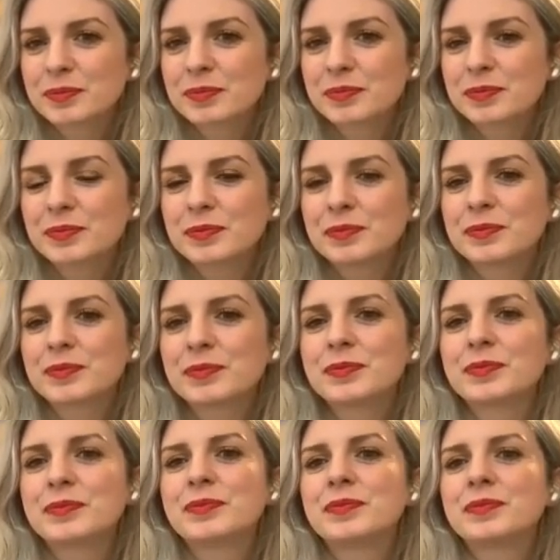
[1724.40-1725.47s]

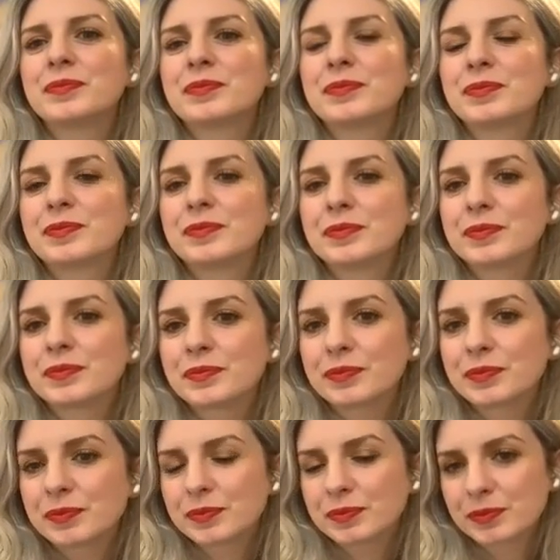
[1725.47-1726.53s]

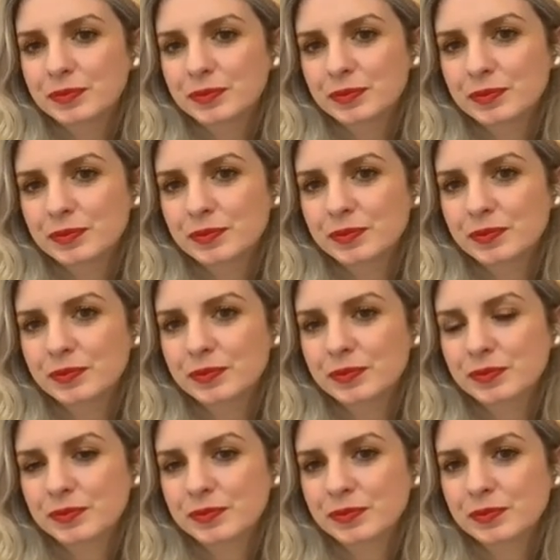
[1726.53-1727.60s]

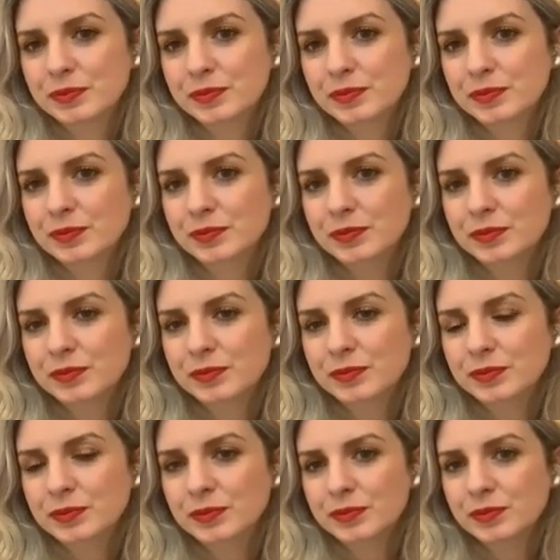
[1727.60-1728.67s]

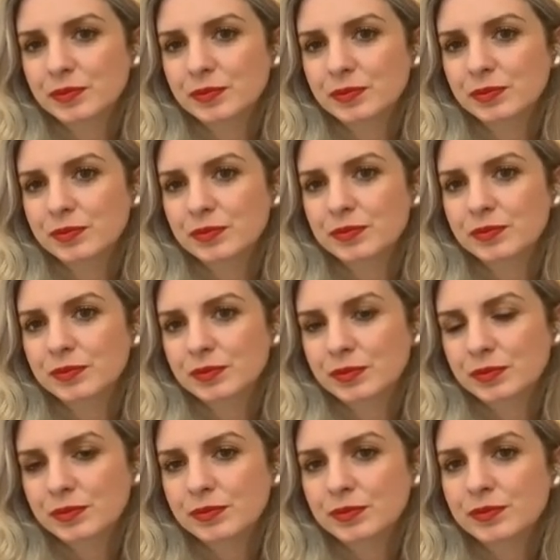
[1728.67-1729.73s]

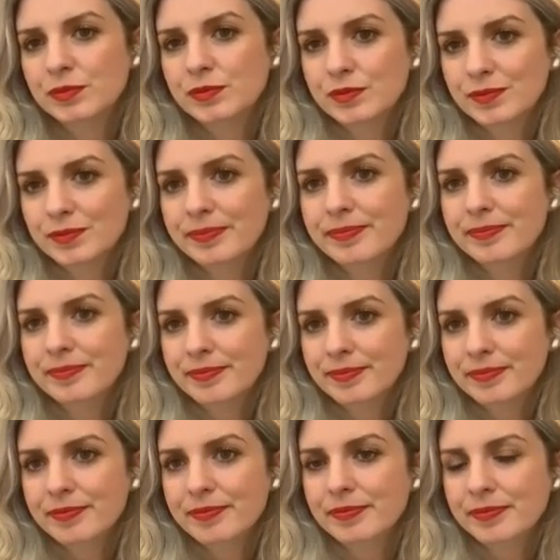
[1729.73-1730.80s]

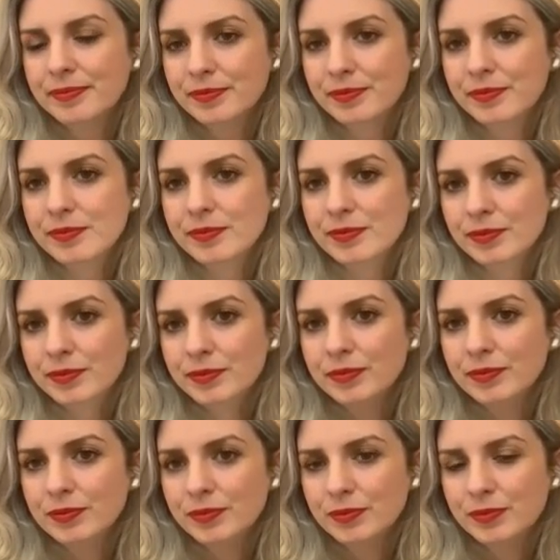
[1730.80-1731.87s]

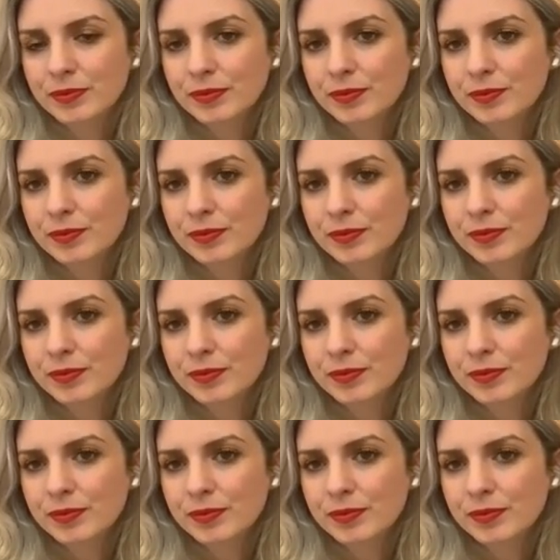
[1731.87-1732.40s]
The person shown says nothing.